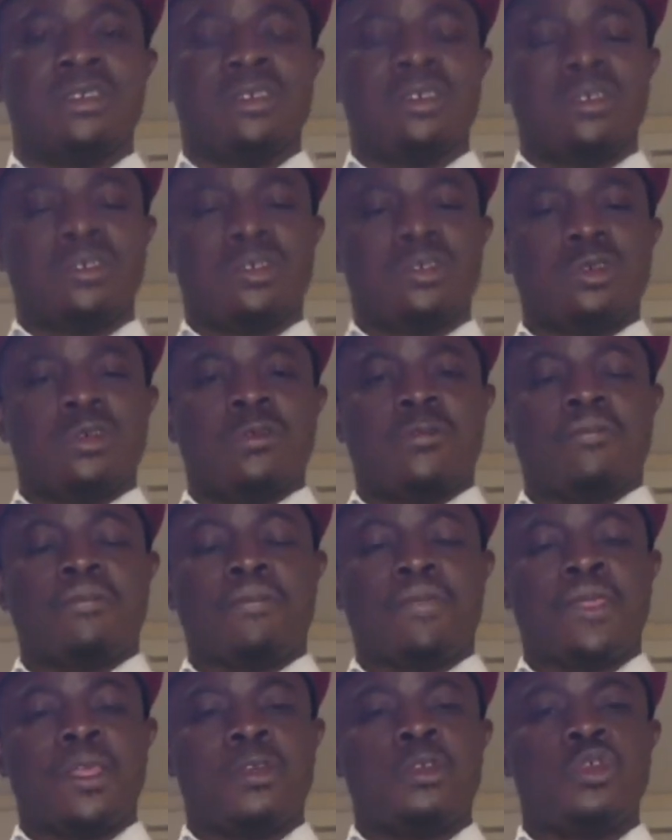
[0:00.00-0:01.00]
So
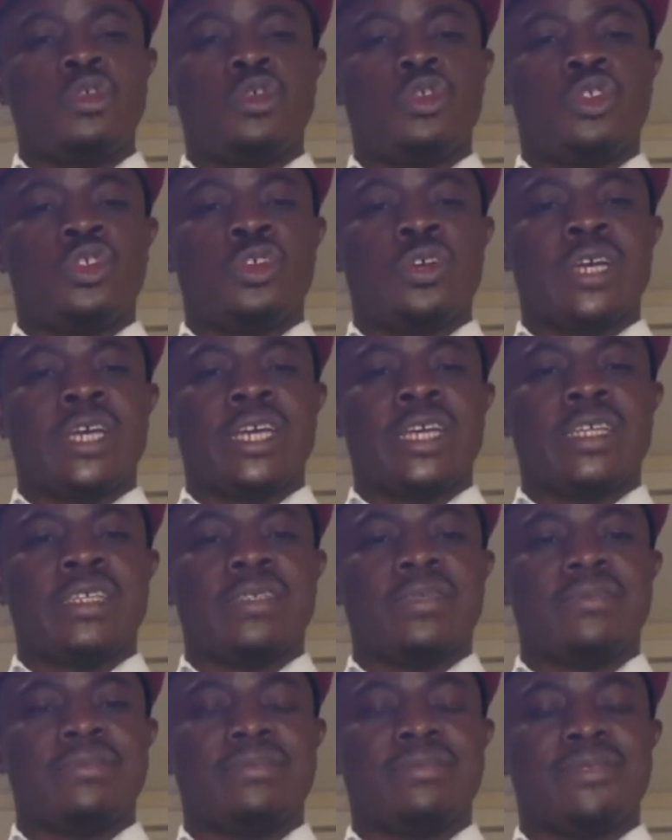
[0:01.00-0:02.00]
use your head
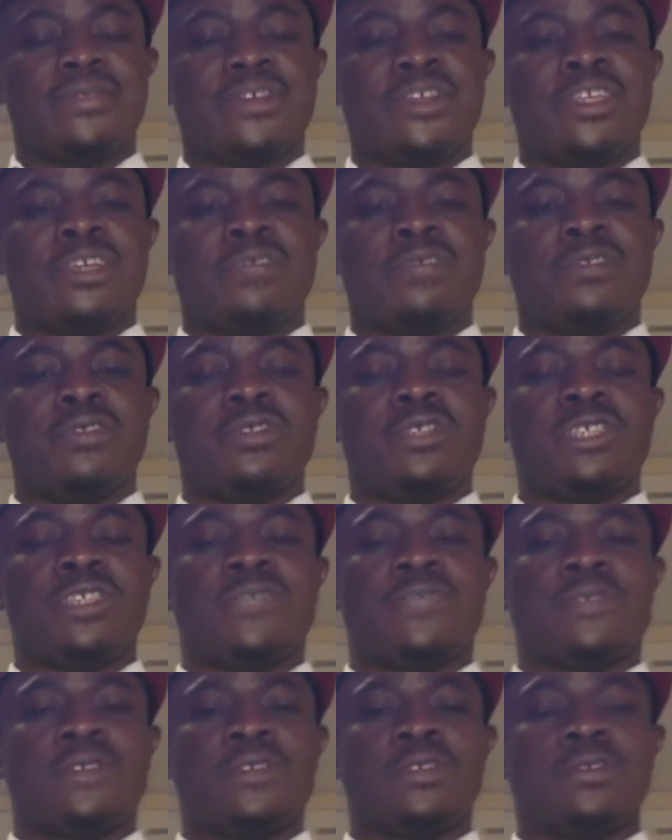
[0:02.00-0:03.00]
before they will use it
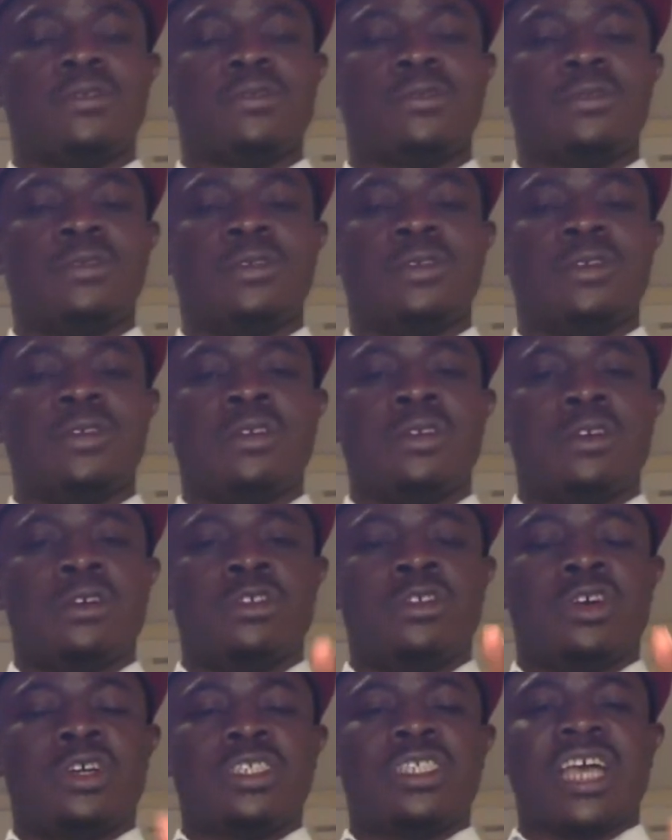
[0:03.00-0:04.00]
for you.
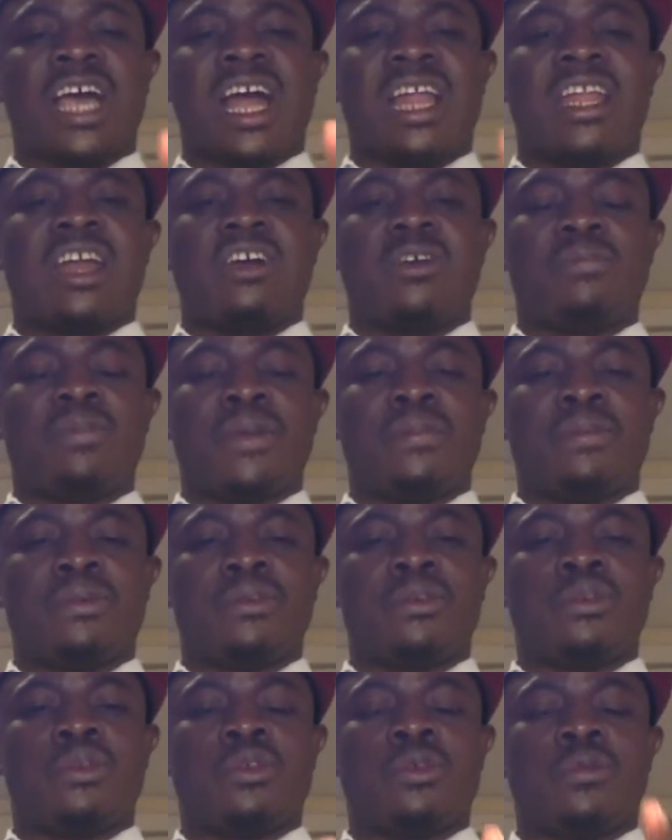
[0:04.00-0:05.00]
Don't allow
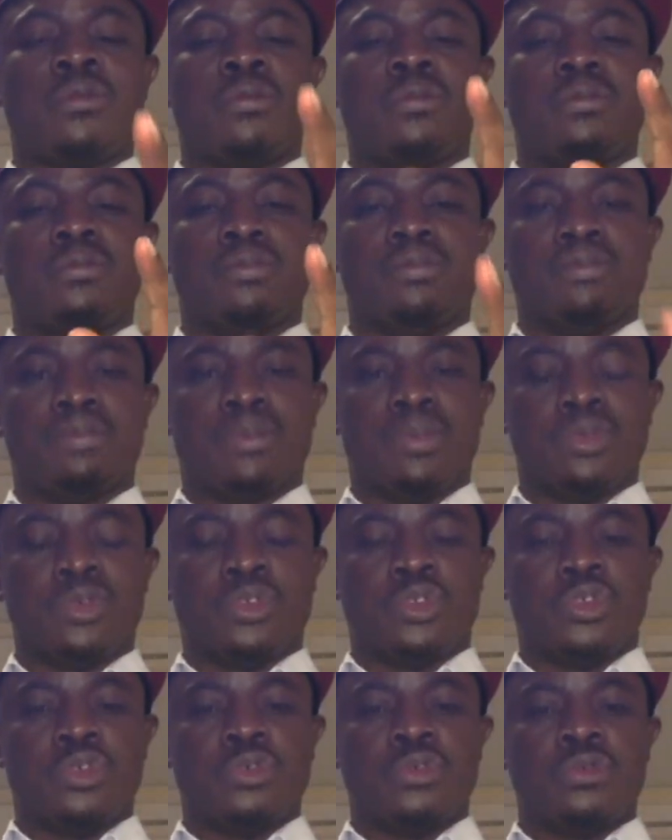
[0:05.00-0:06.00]
people to
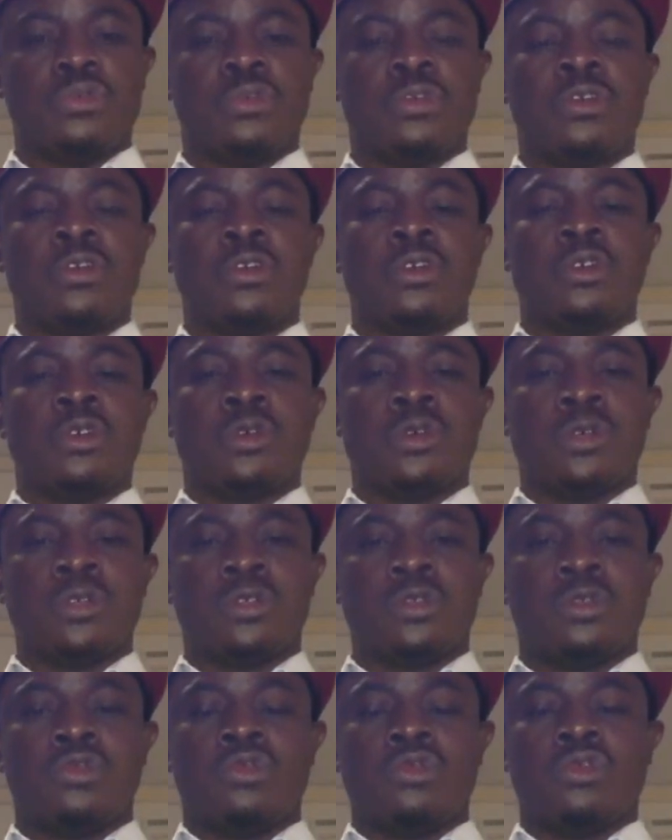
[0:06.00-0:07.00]
push you.
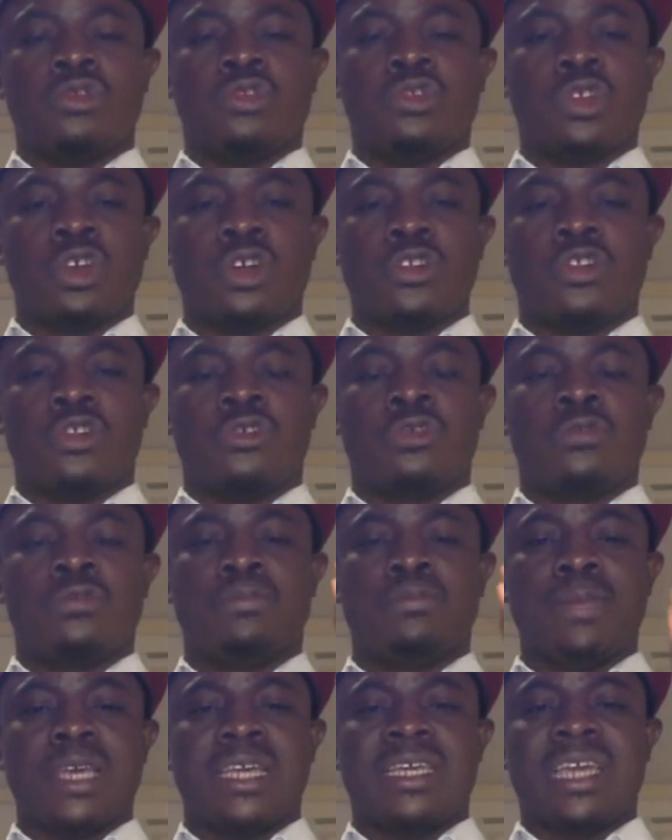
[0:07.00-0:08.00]
Do not
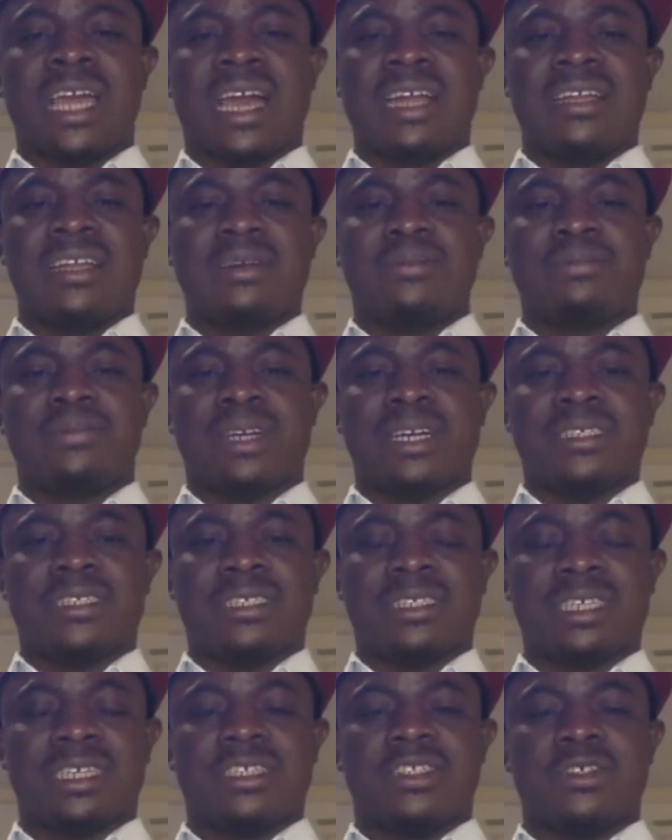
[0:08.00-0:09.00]
make Anambra
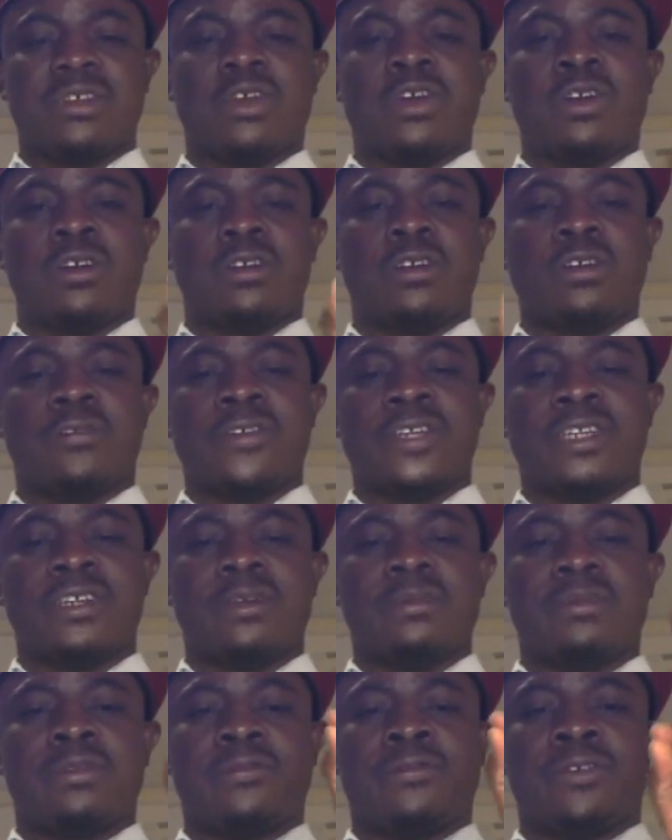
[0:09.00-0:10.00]
State
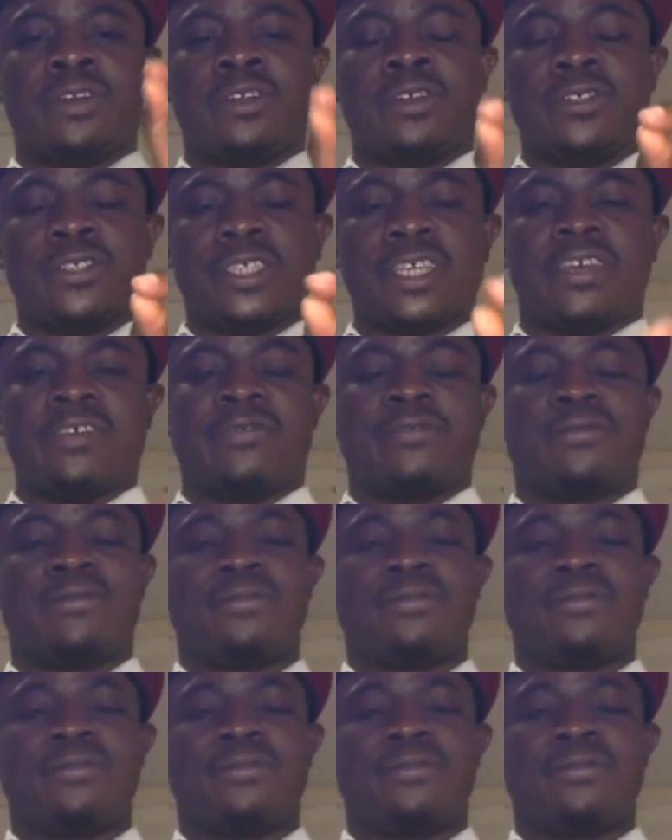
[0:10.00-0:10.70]
ungovernable for yourself.